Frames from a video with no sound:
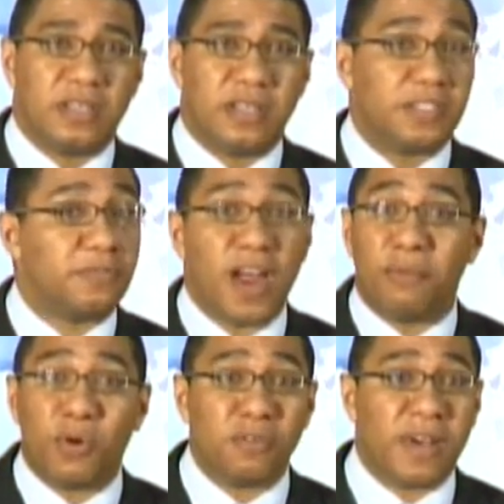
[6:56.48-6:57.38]
It's far
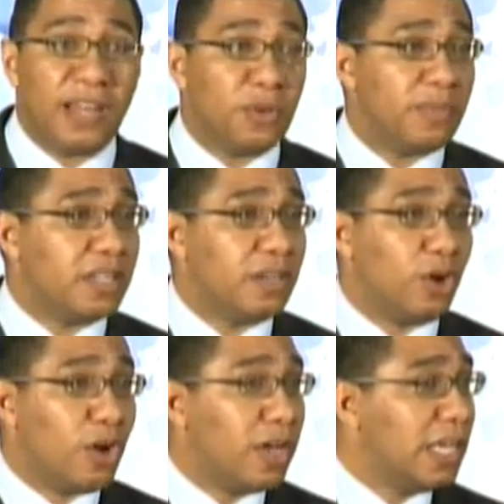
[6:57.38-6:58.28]
more valuable than
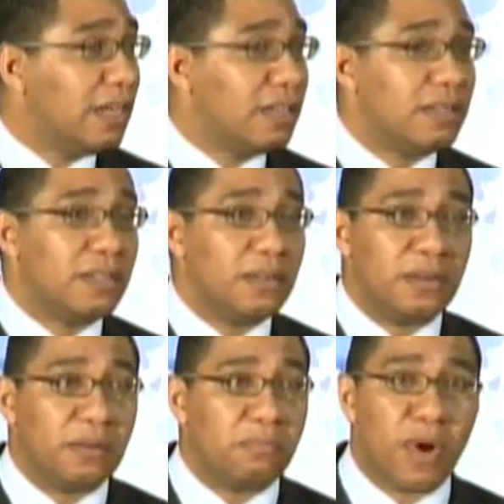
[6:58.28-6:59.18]
oil,
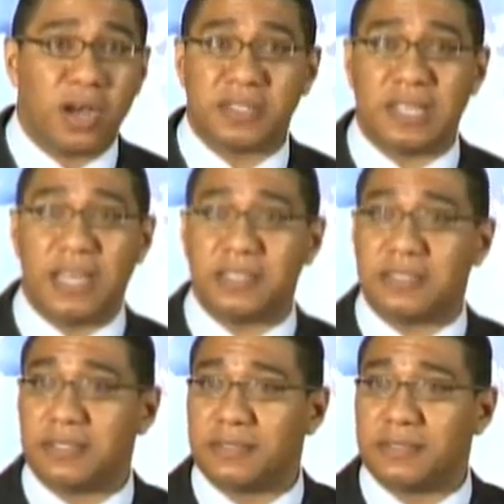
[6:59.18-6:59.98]
bauxite.